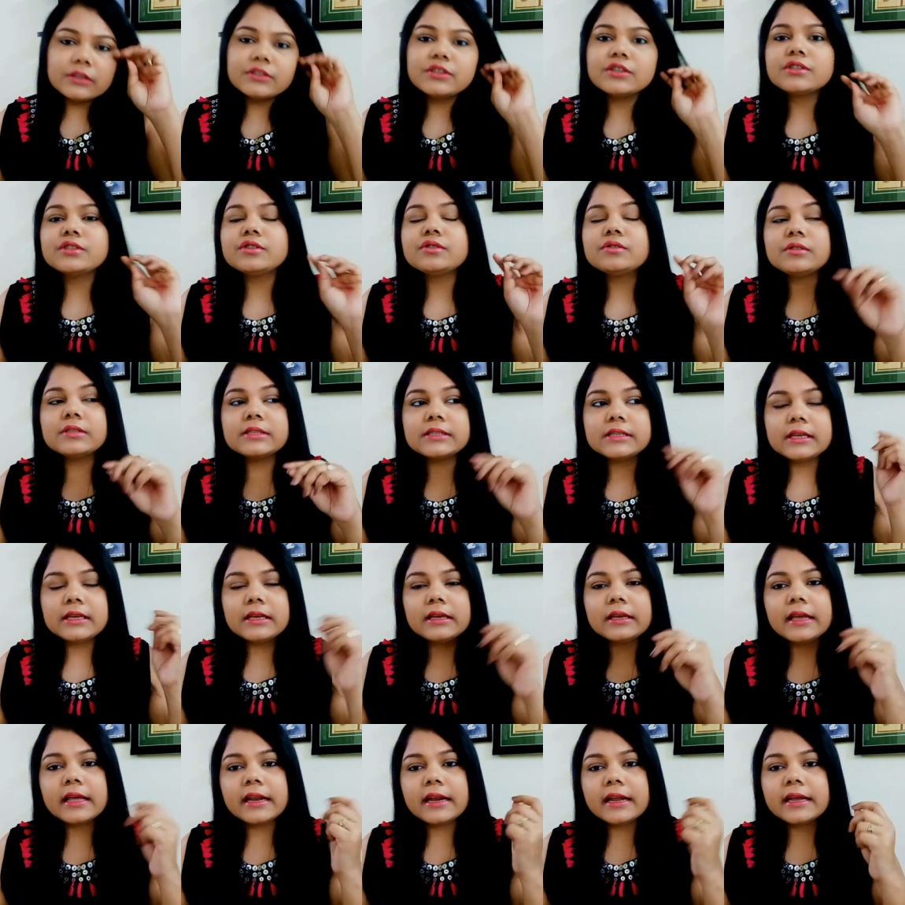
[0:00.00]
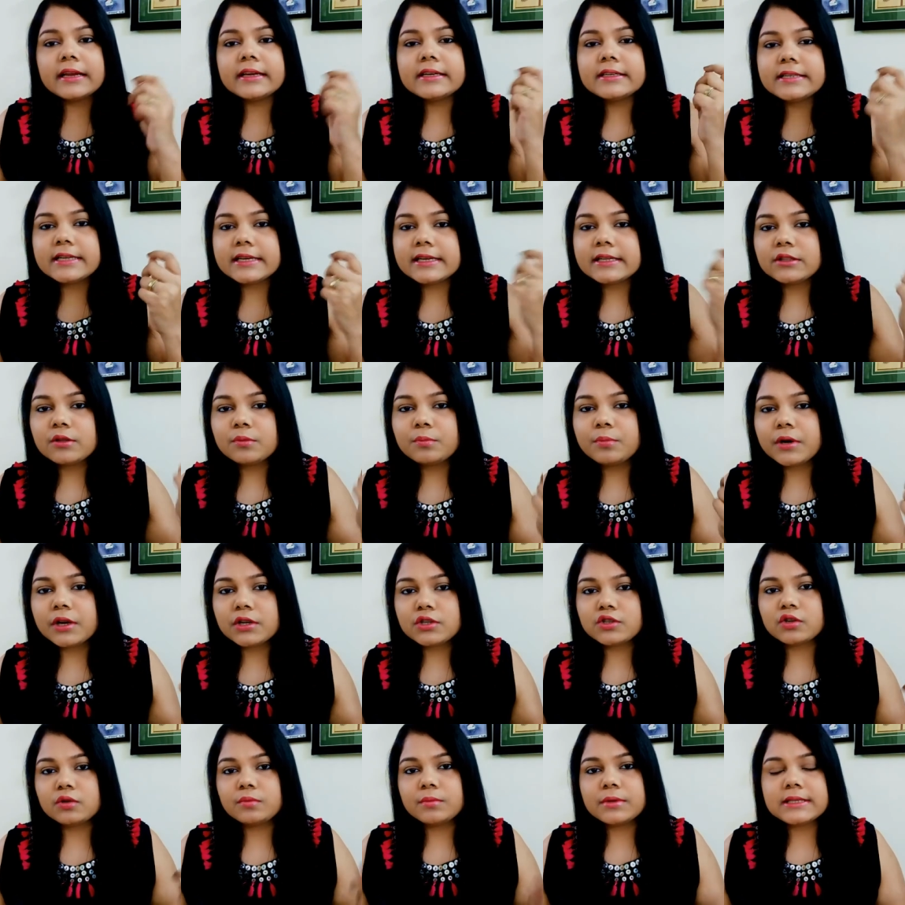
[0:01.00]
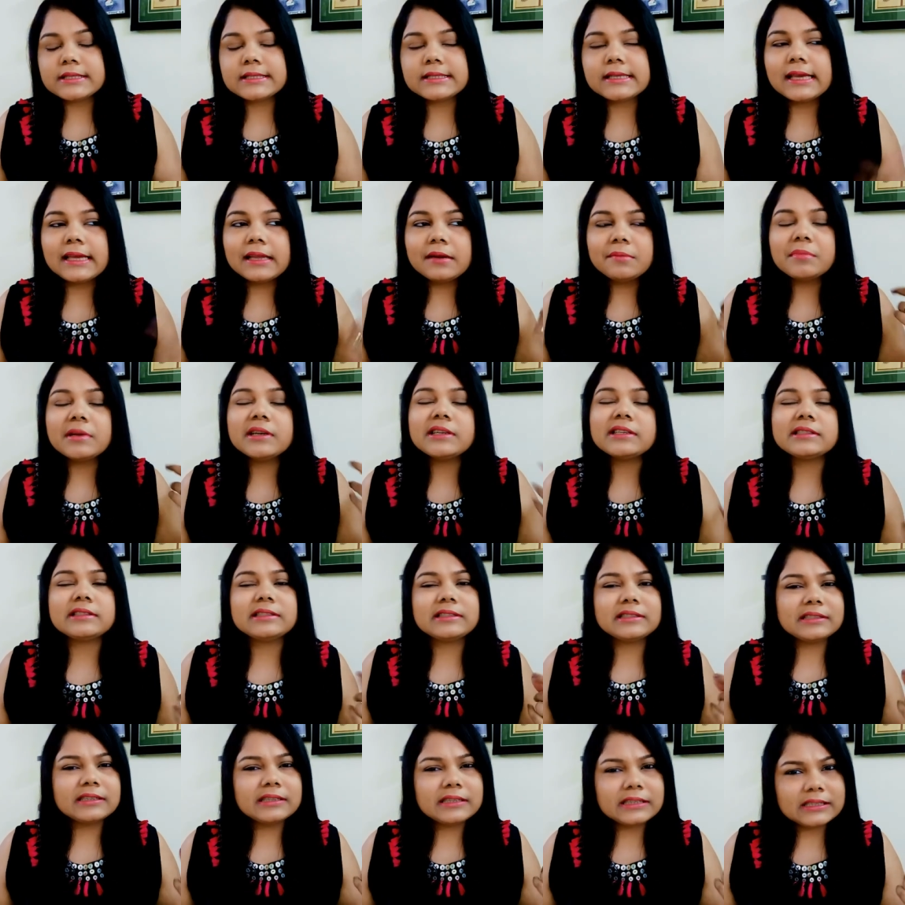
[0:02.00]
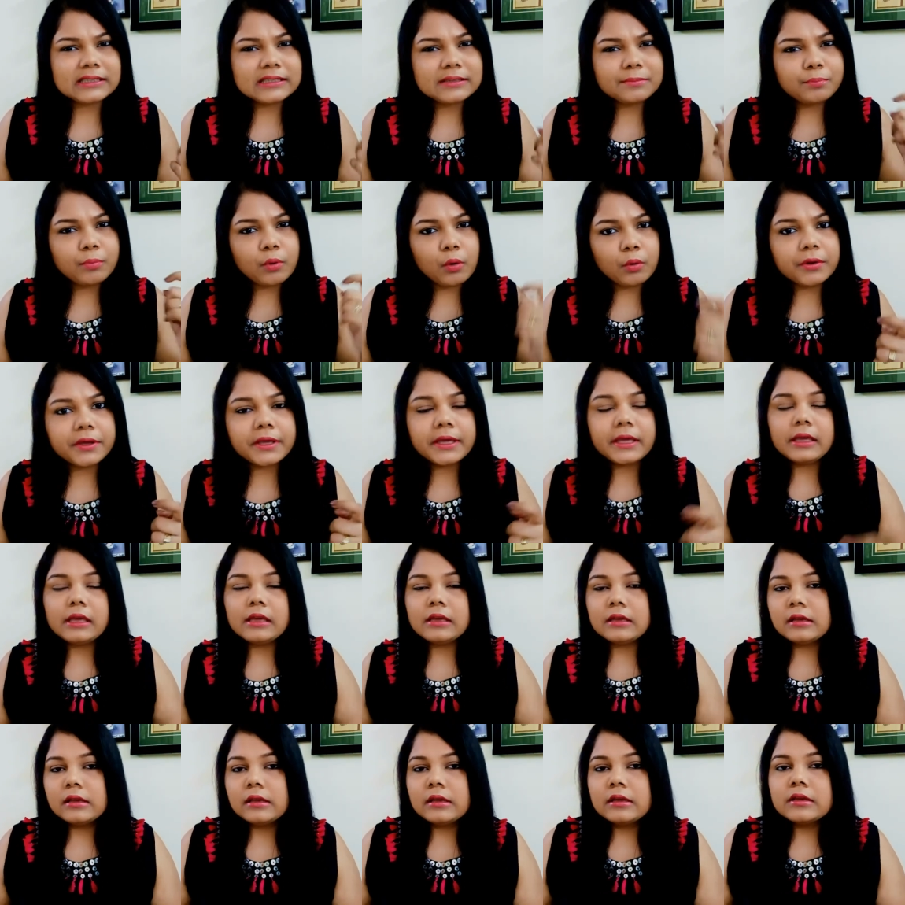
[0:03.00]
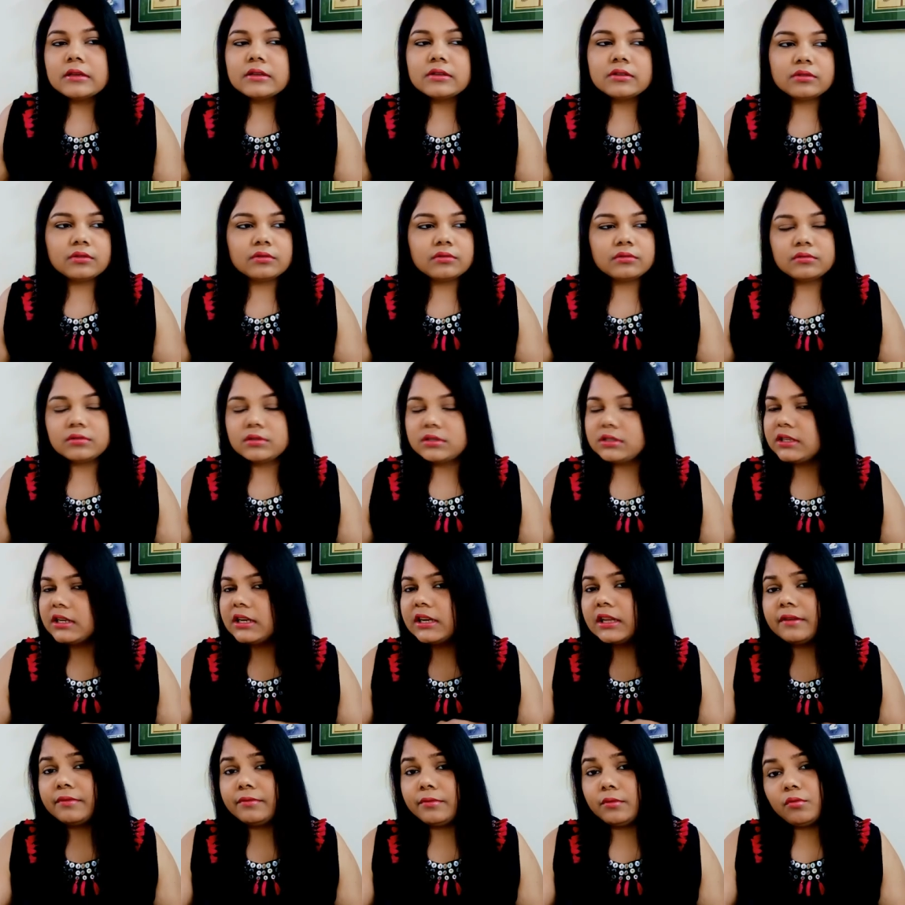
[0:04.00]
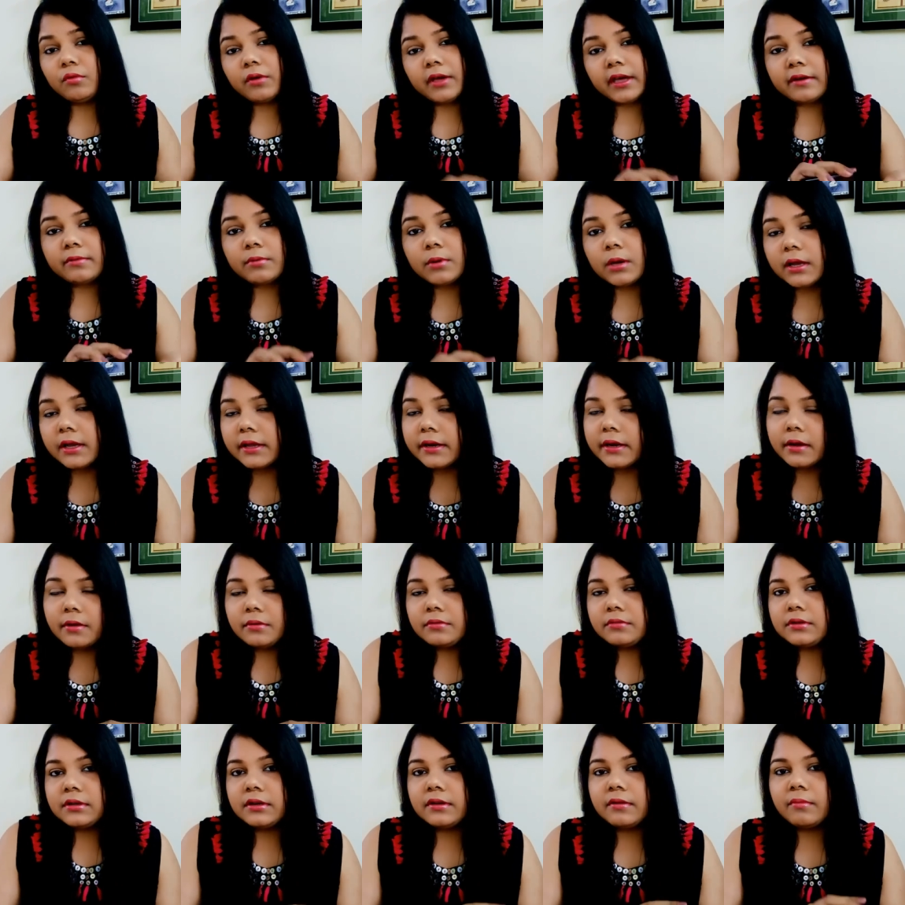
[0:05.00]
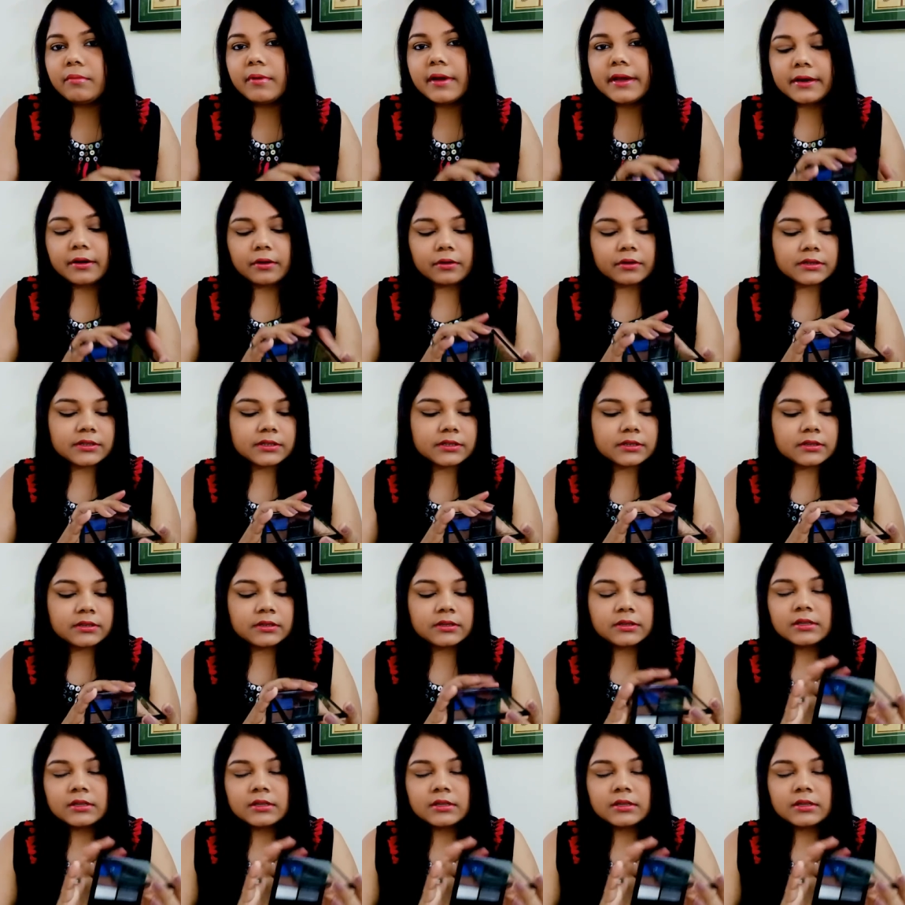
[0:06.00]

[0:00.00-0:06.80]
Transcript: just to see can I take the brush on my skin, but it's little pokey. So still, if you can work it out, why not?